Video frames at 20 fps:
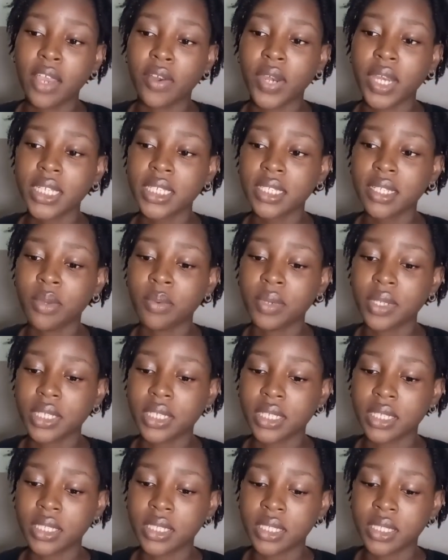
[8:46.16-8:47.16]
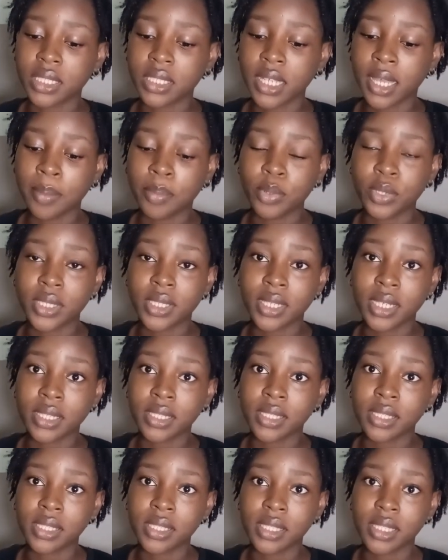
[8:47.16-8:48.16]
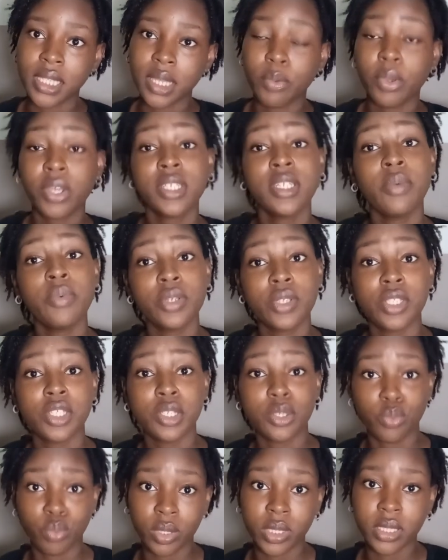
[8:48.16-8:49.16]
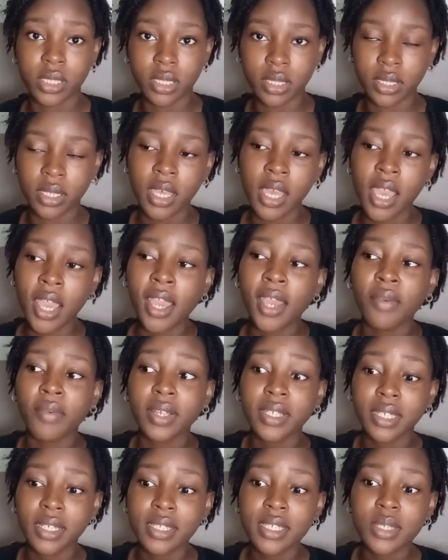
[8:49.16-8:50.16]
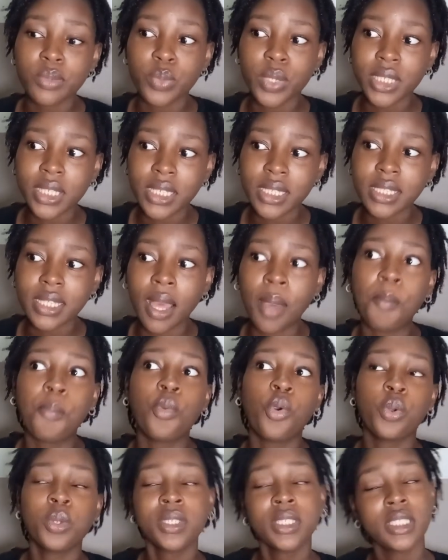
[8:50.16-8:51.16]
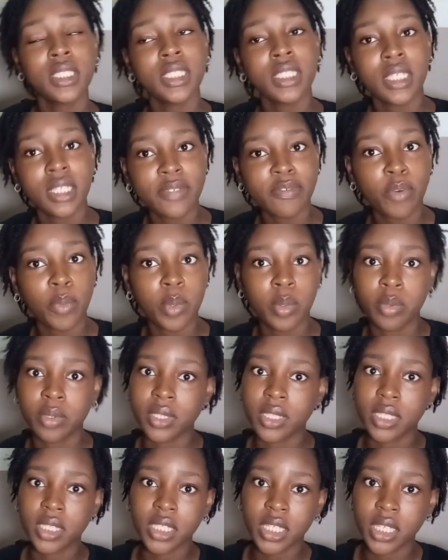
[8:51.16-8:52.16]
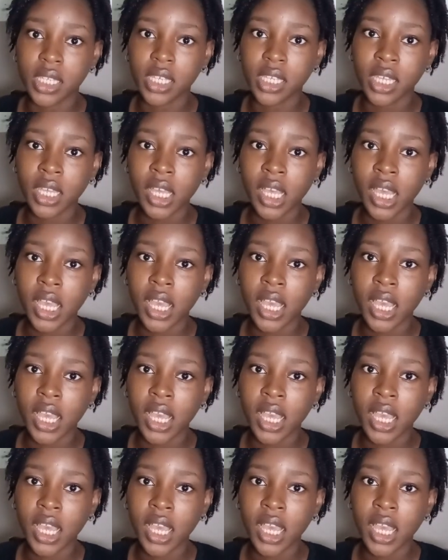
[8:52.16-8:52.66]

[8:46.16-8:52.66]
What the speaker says: Creating a wish list and posting it. Creating a wish list is one thing. Creating a wish list and posting it for people to see